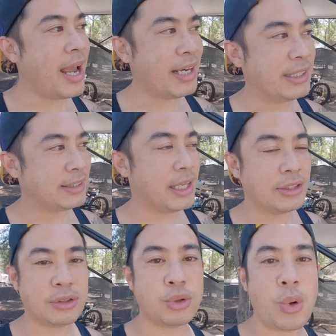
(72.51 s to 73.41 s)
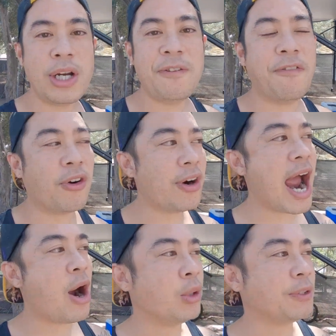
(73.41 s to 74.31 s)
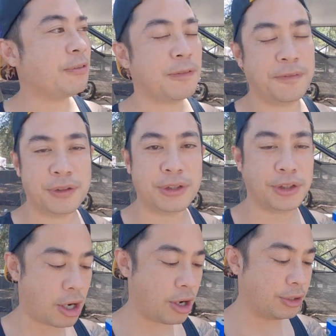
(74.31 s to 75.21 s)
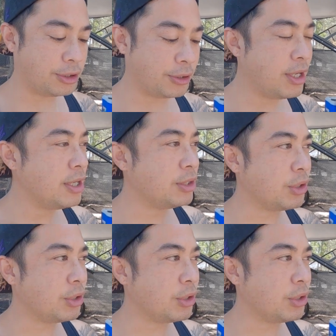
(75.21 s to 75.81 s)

and it said twenty-four hours for a full charge.